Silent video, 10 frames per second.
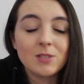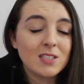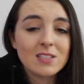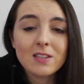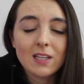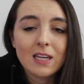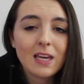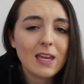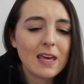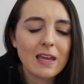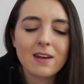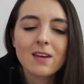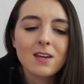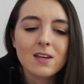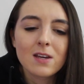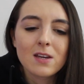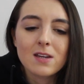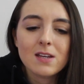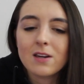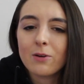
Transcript: He's still a kid, and, you